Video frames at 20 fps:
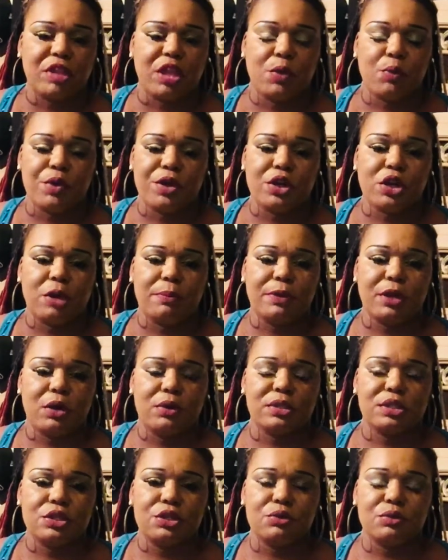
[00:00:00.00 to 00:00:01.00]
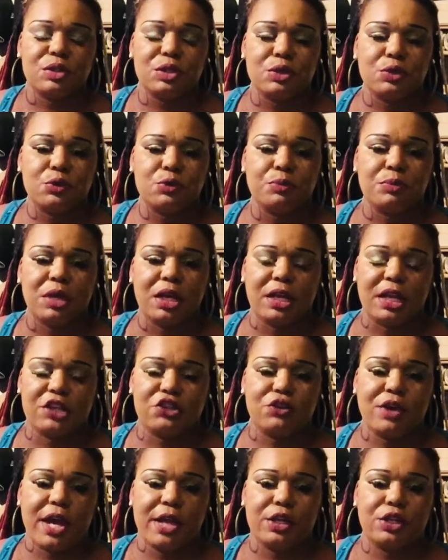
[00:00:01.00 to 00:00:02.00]
It went upload to YouTube, and I
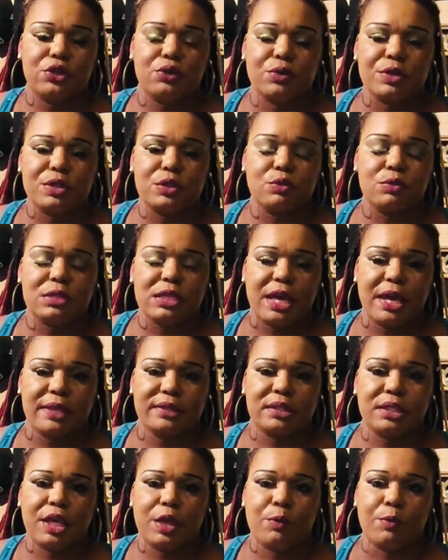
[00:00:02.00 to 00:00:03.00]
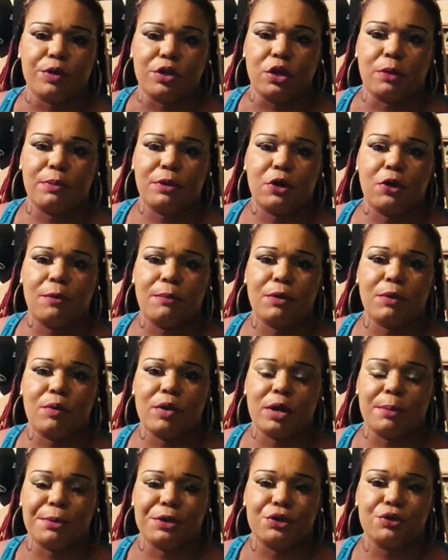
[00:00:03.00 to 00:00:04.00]
tried to do it 2 times. They went upload. But
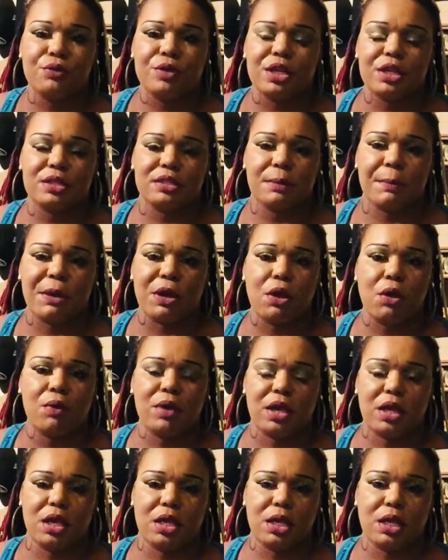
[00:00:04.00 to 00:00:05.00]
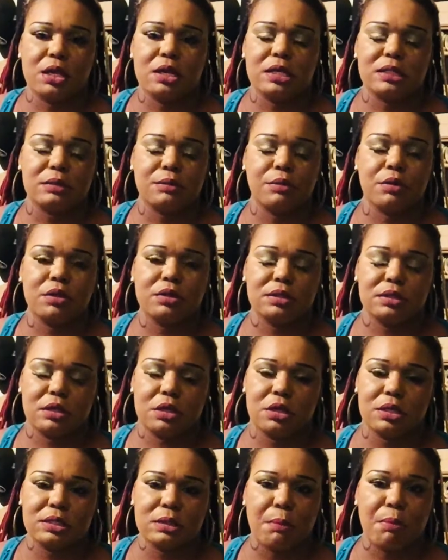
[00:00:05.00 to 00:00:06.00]
what I'm gonna do is I'm gonna go in and cut
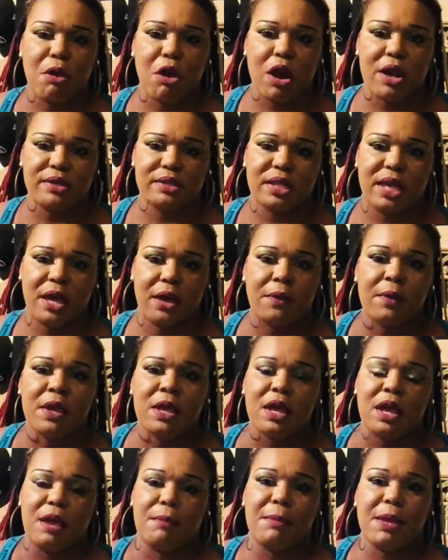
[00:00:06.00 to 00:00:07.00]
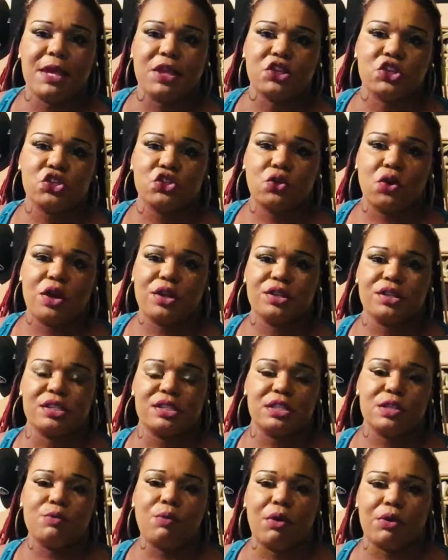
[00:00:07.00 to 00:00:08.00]
some parts out and make it shorter to
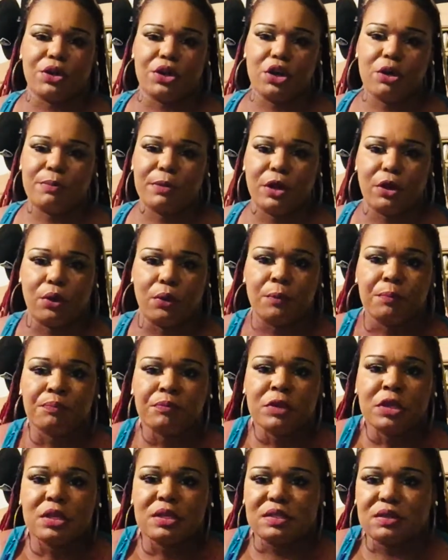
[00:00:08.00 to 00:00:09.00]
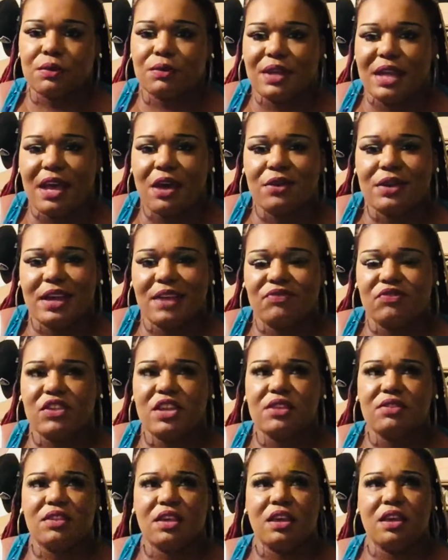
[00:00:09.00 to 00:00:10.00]
see when it upload. So now that I
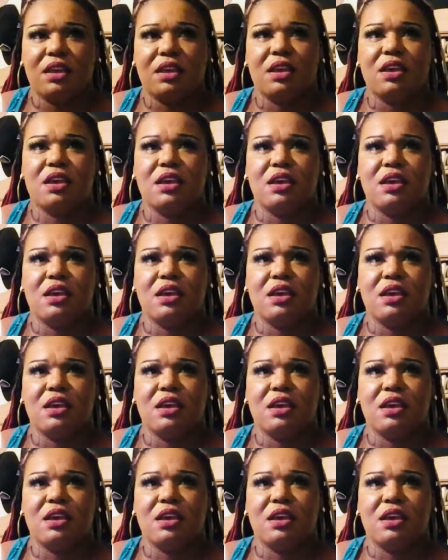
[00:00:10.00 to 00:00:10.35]
think that